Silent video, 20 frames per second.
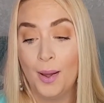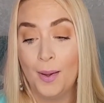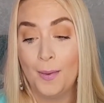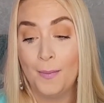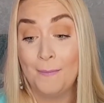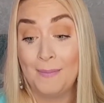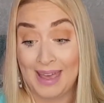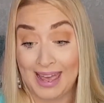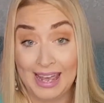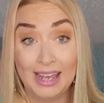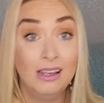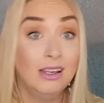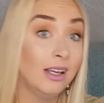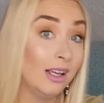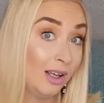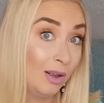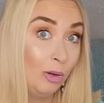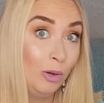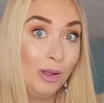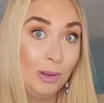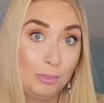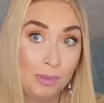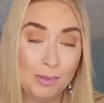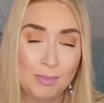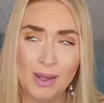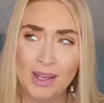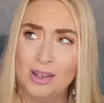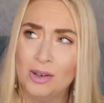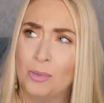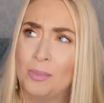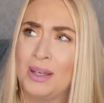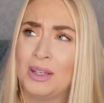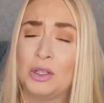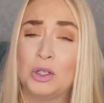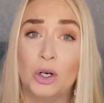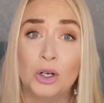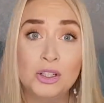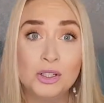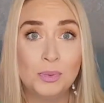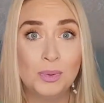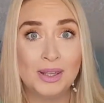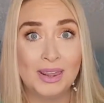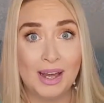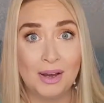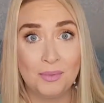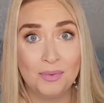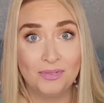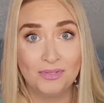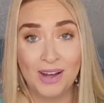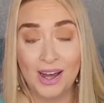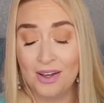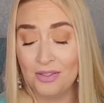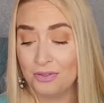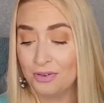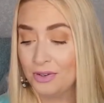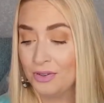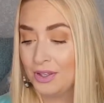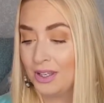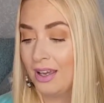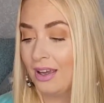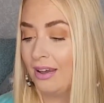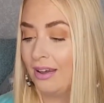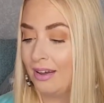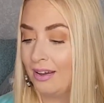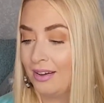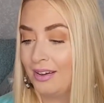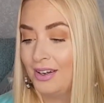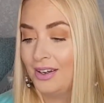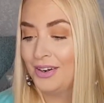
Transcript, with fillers: May, it will be May, oh my god, are we that far through the year?